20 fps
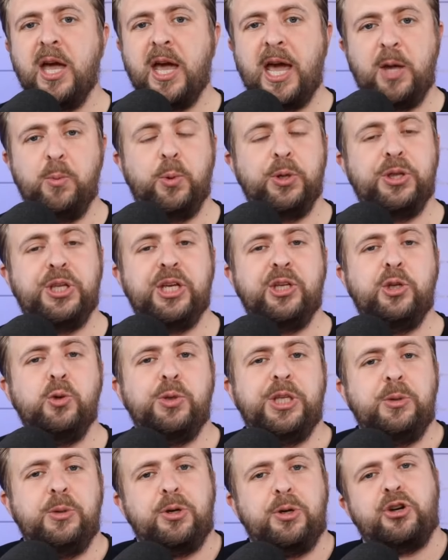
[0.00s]
And what they do,
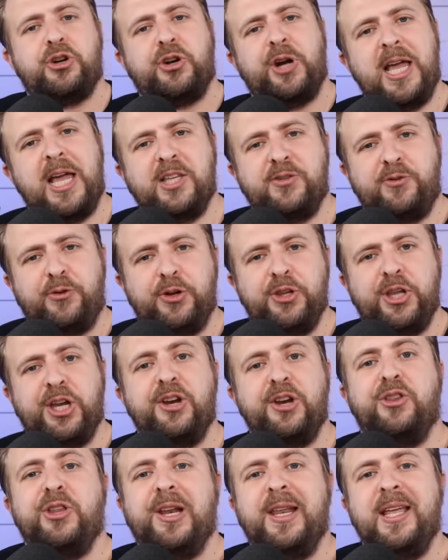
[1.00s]
they would transfer their
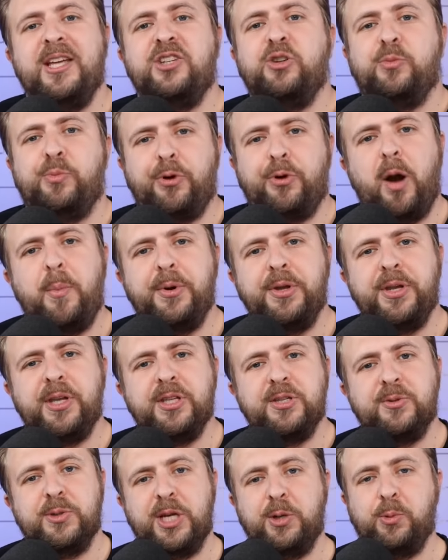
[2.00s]
intellectual property
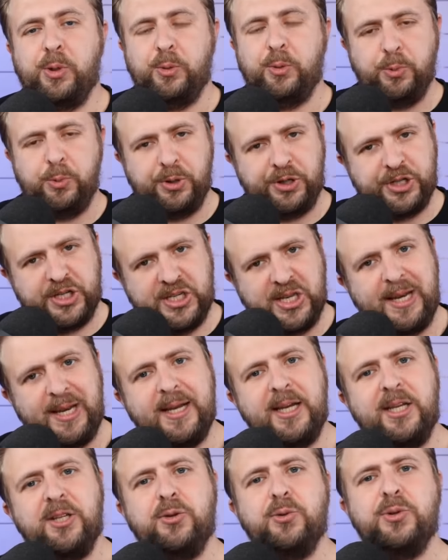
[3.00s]
and they say, well, we're
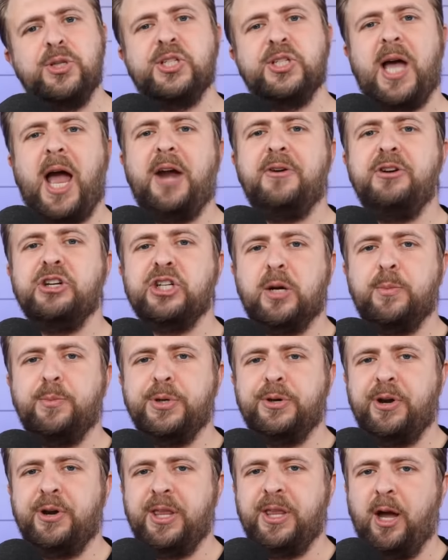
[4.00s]
selling it to this Irish
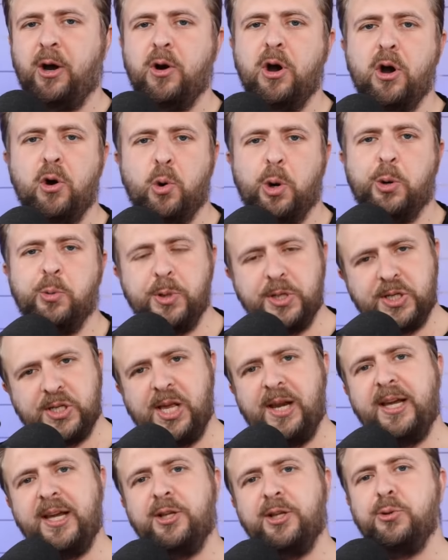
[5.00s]
company right now, or we're
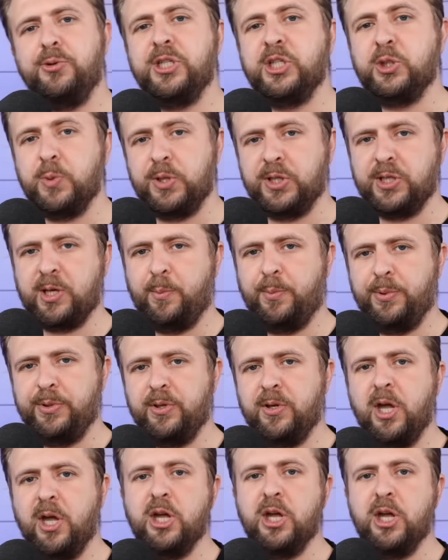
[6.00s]
selling it to the Swiss company.